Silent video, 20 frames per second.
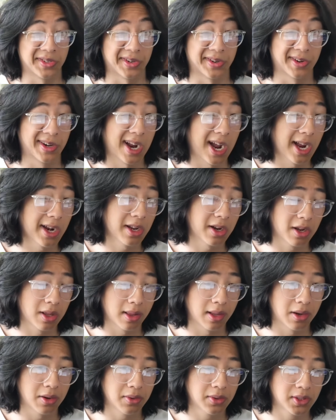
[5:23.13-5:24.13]
they're kind of
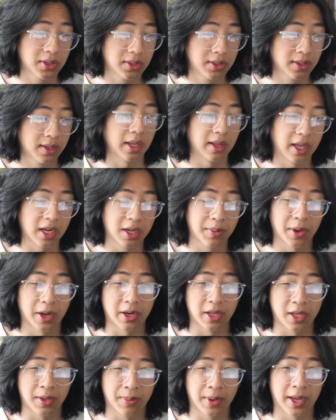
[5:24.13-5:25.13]
close. What I like
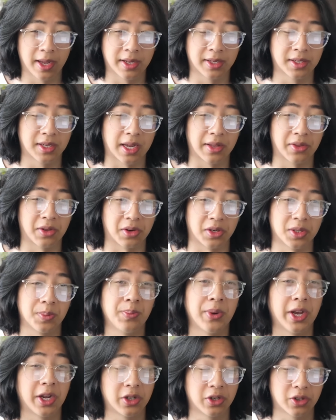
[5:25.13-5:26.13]
about eBay is that
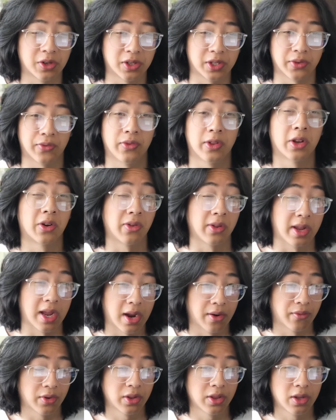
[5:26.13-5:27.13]
there's pictures of
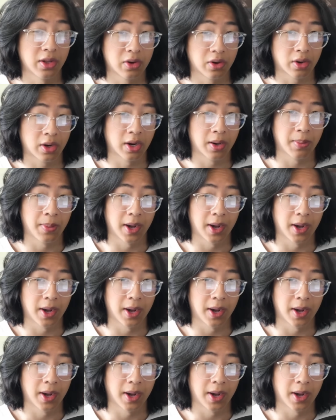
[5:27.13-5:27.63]
literally everything you're going to